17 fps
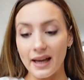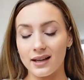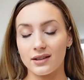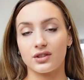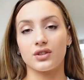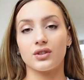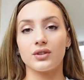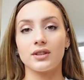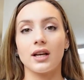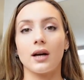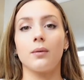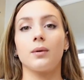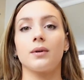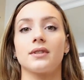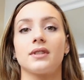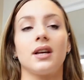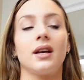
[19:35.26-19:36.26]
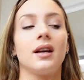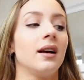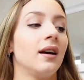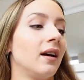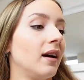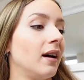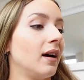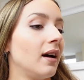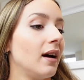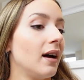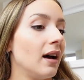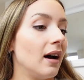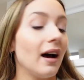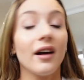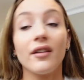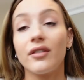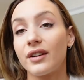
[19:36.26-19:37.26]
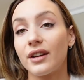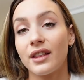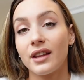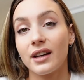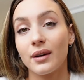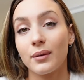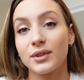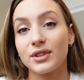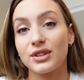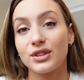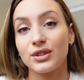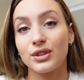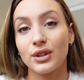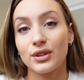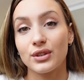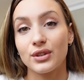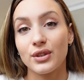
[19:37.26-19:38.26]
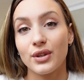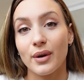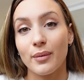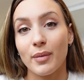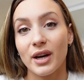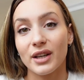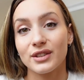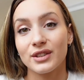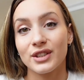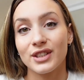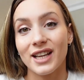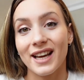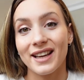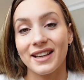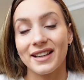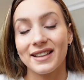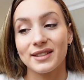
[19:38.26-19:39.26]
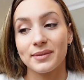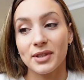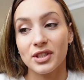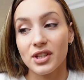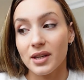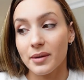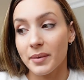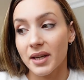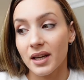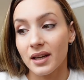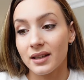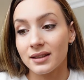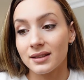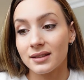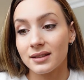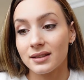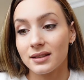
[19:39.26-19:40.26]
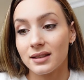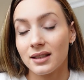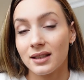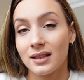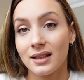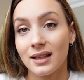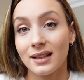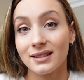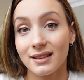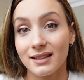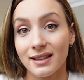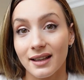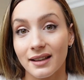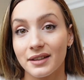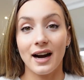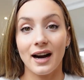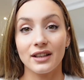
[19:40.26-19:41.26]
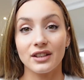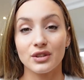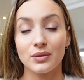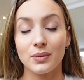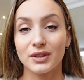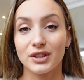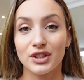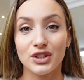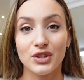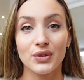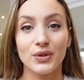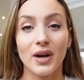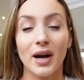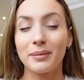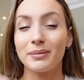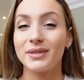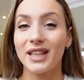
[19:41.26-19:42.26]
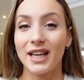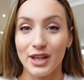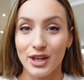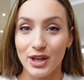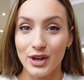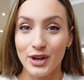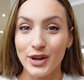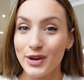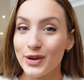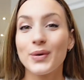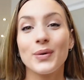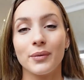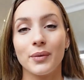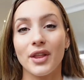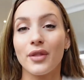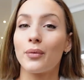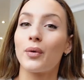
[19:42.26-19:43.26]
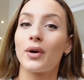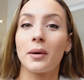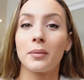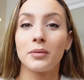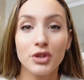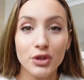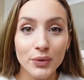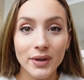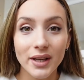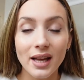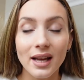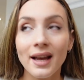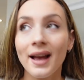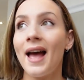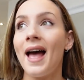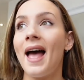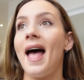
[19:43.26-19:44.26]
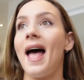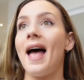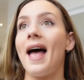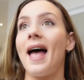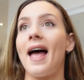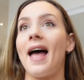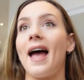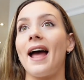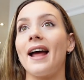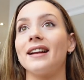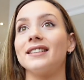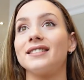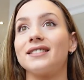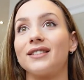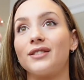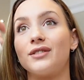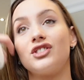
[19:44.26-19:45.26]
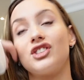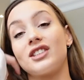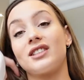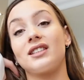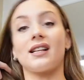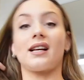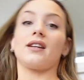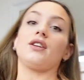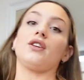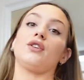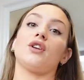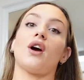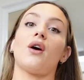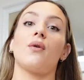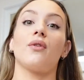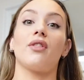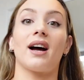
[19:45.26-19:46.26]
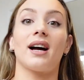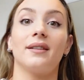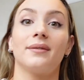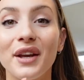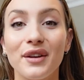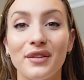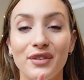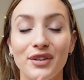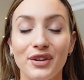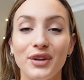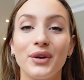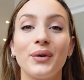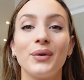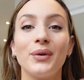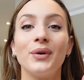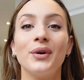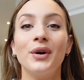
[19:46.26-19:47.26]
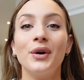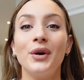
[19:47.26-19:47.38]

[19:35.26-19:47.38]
yeah, so that was everything I wanted to talk to you about today, especially because, as I said, I just wanted to update you with what I'm doing and just let you know that if you